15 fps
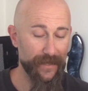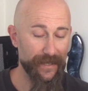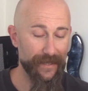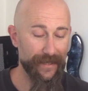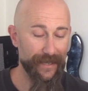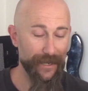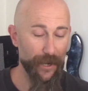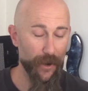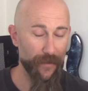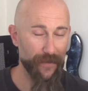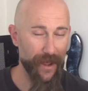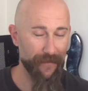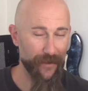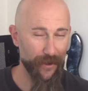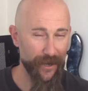
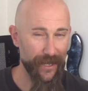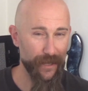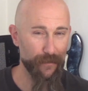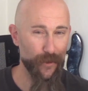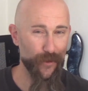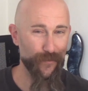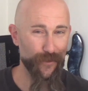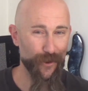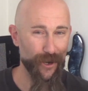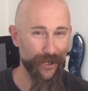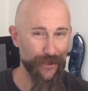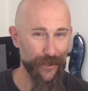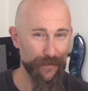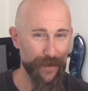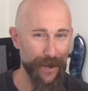in the mood for a
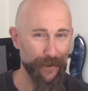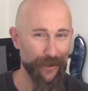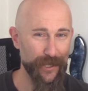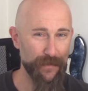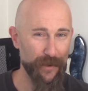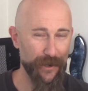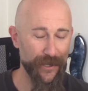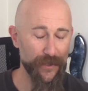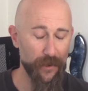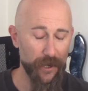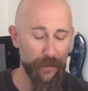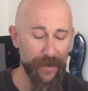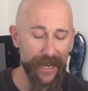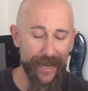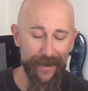good metal experience, we're going to
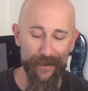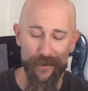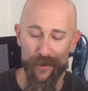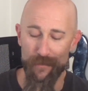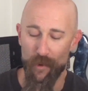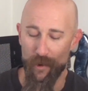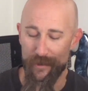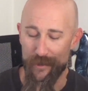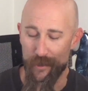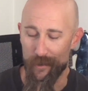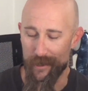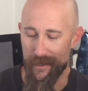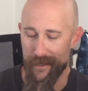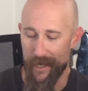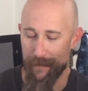be hitting a little more too. We're
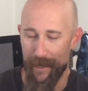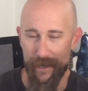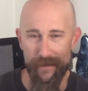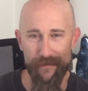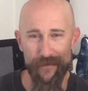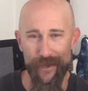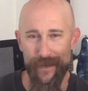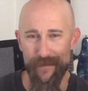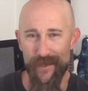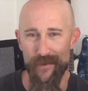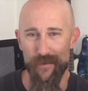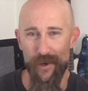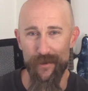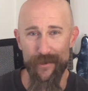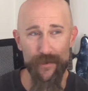going to talk about In Flames as
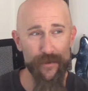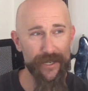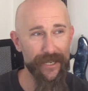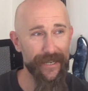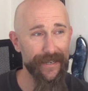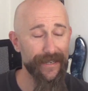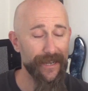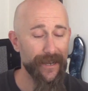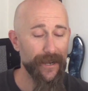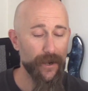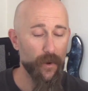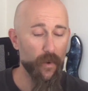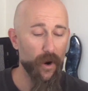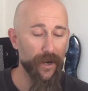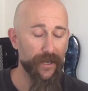well this weekend.
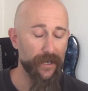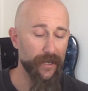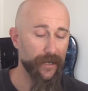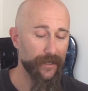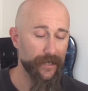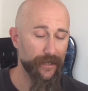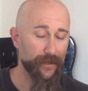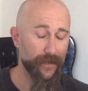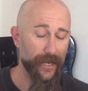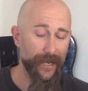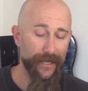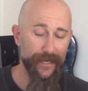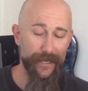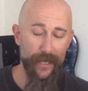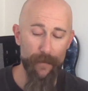Wanted
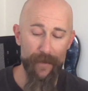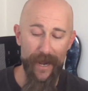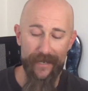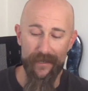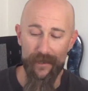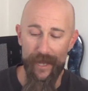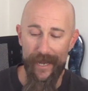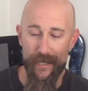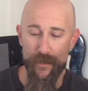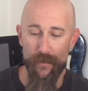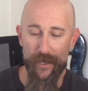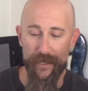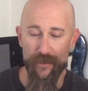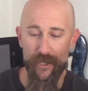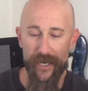to dip back to last week
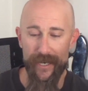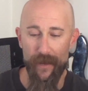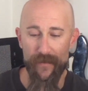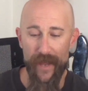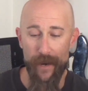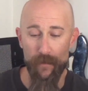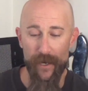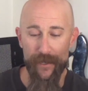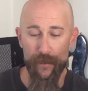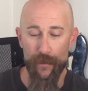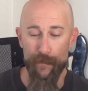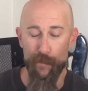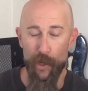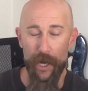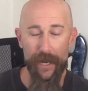and check out that record.
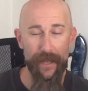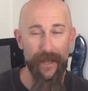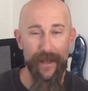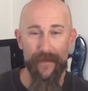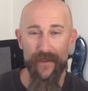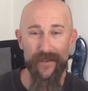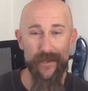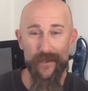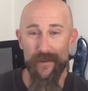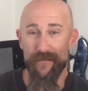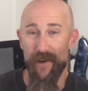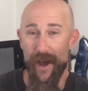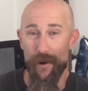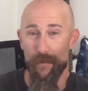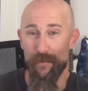But this is a
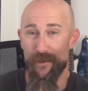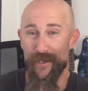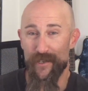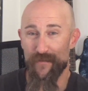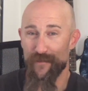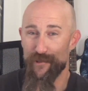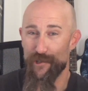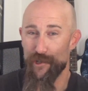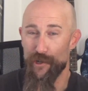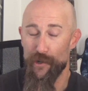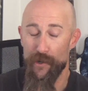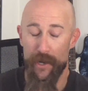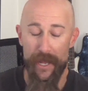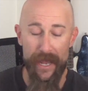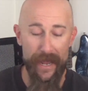vinyl please for sure.
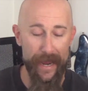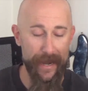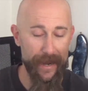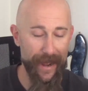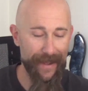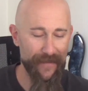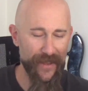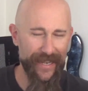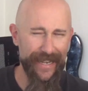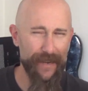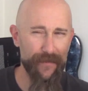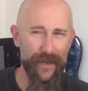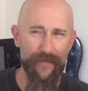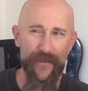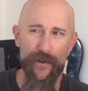And I think even
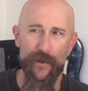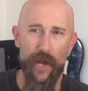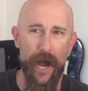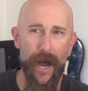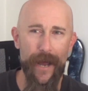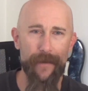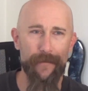if you're not